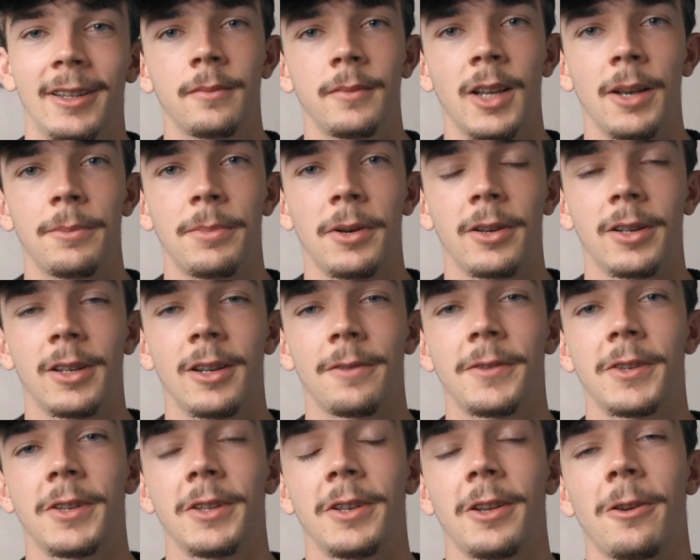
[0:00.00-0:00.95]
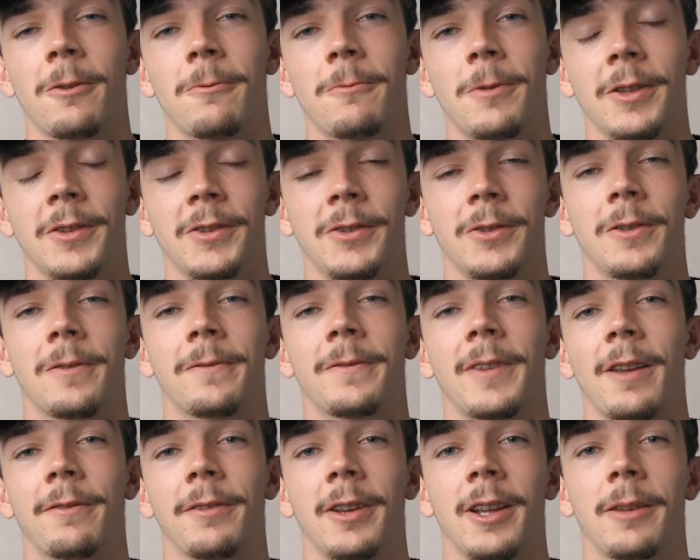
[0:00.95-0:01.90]
Yeah, but I'd love to know what's your
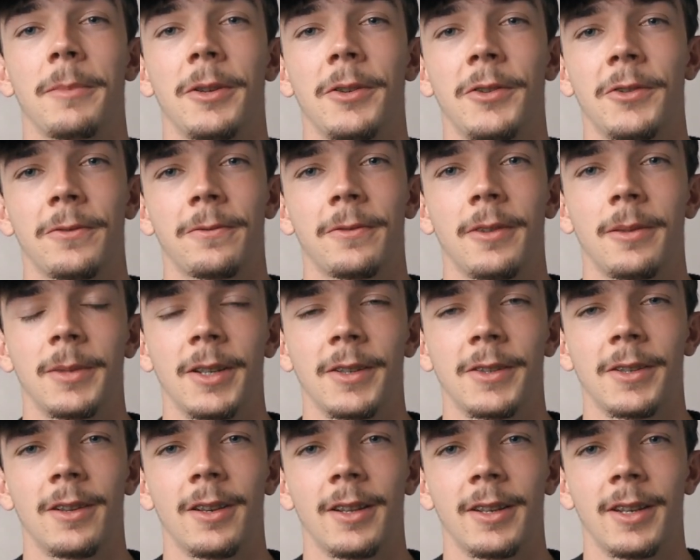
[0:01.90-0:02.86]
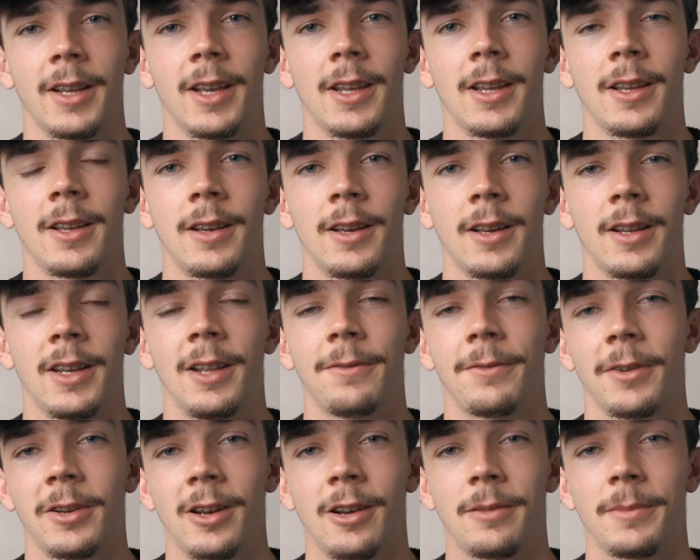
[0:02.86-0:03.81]
favorite image from this holiday.
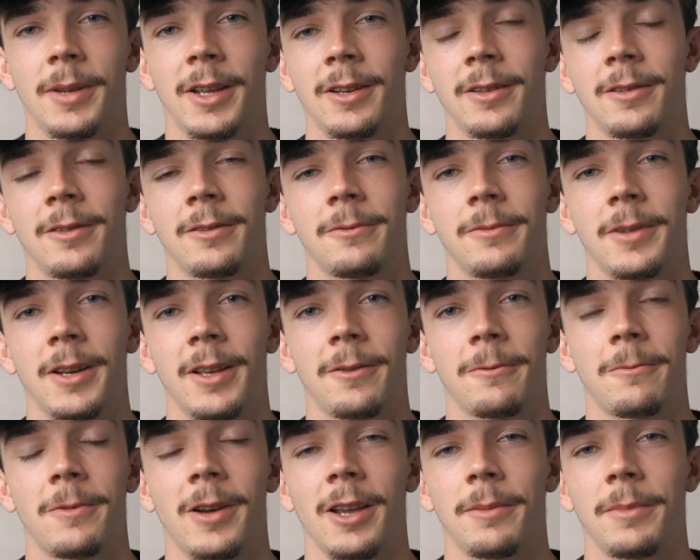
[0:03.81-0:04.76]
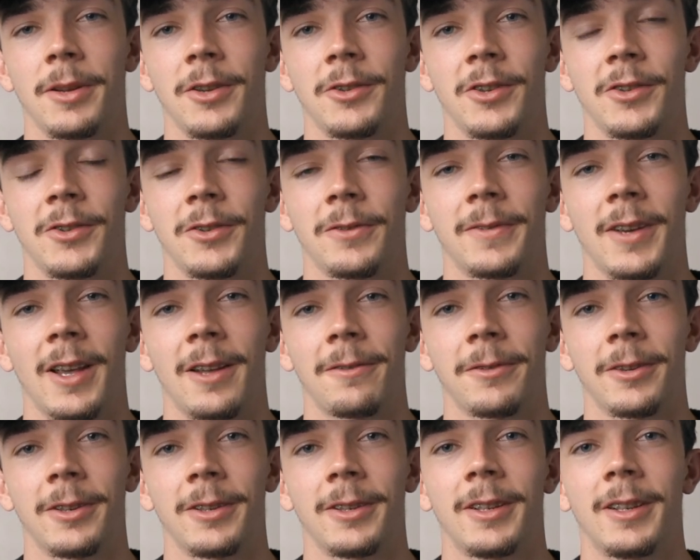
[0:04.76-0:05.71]
Leave a comment with what image is your
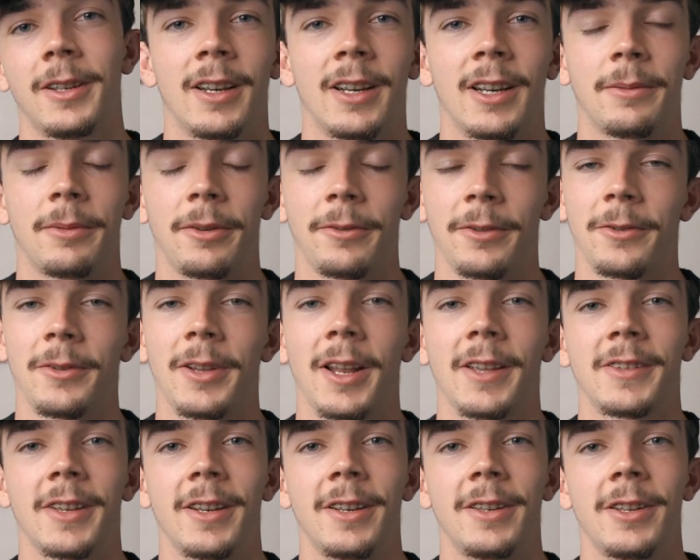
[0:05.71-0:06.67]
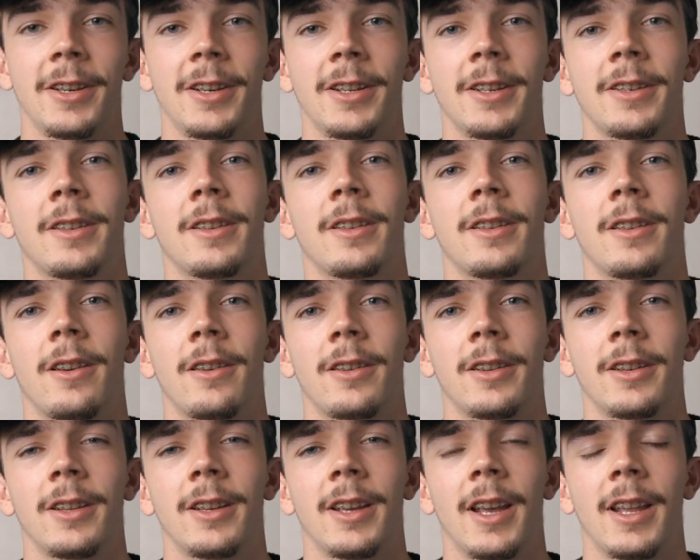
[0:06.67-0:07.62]
favorite. But with all that said and done, I'm
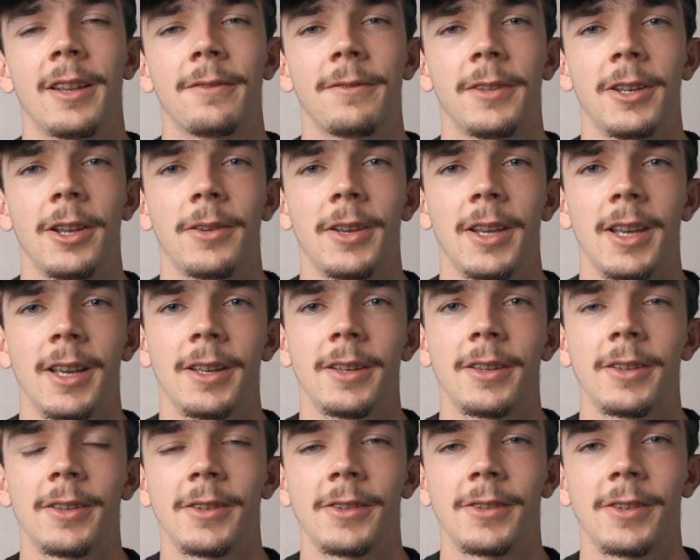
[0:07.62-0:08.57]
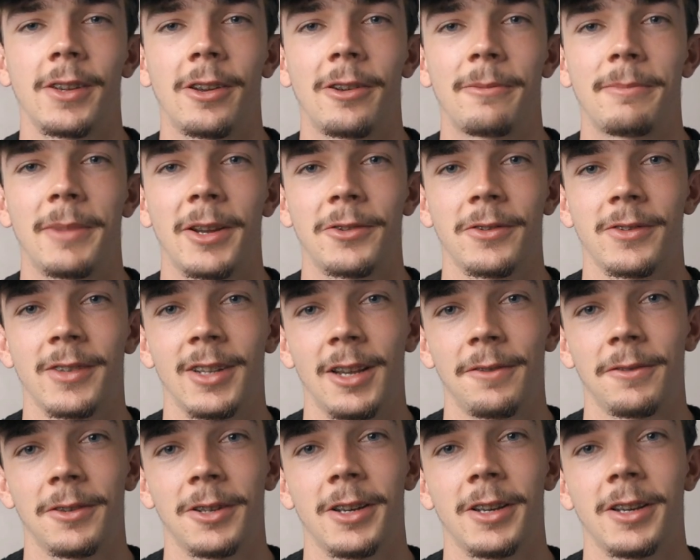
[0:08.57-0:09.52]
going to end the video here. So make sure to
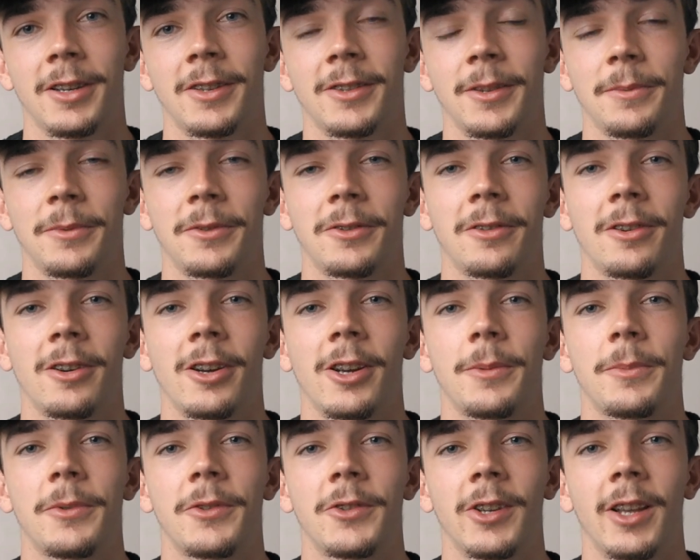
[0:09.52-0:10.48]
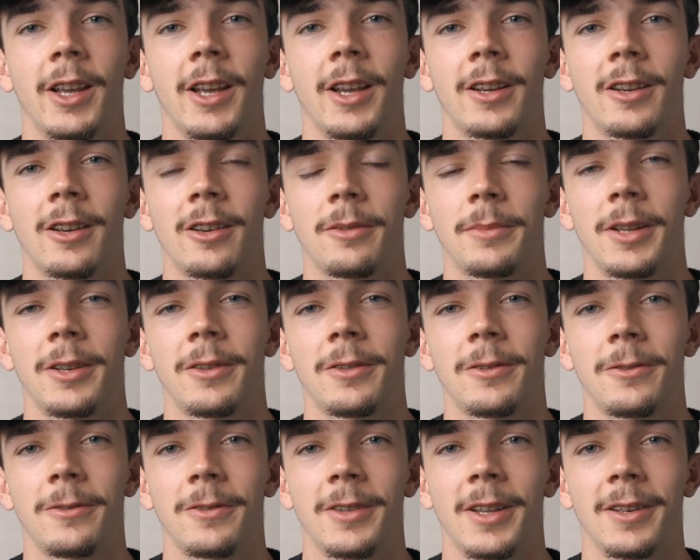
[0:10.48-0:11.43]
leave a like, subscribe, share, comment,
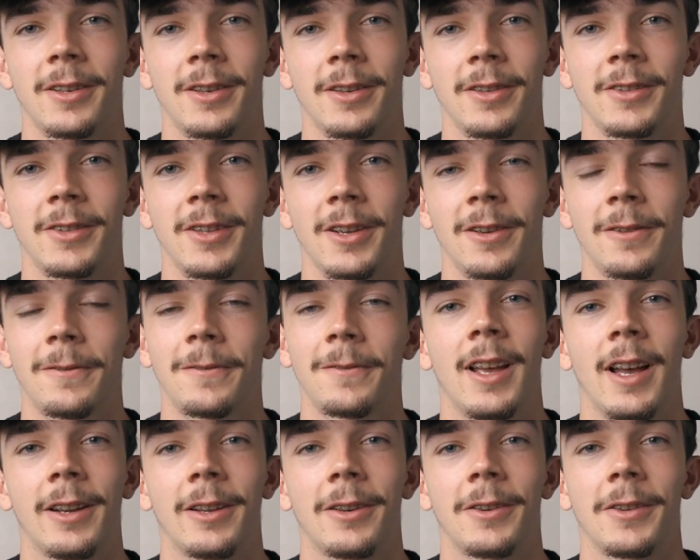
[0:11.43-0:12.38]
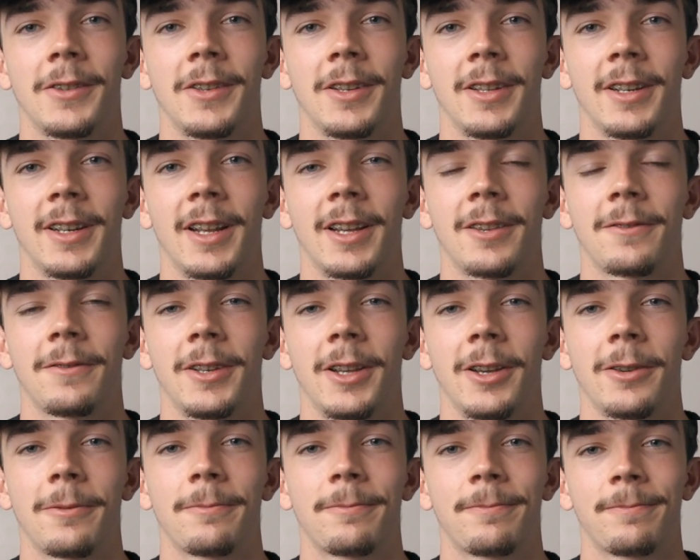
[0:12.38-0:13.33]
all that good stuff. And I'll see you in the next
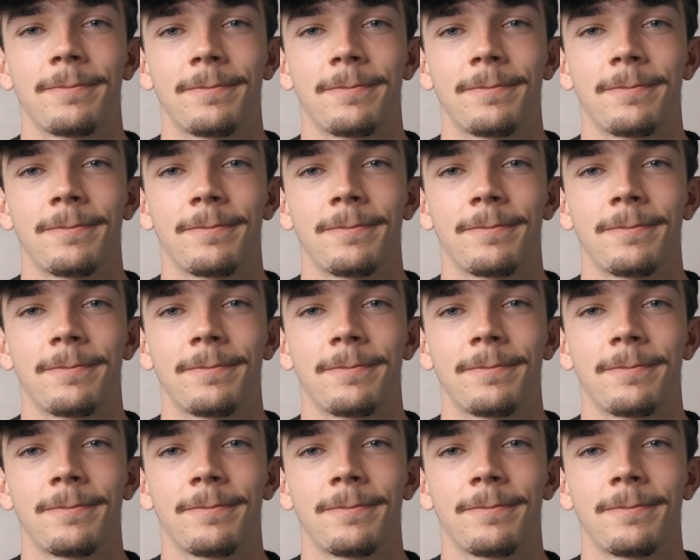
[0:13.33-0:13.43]
video.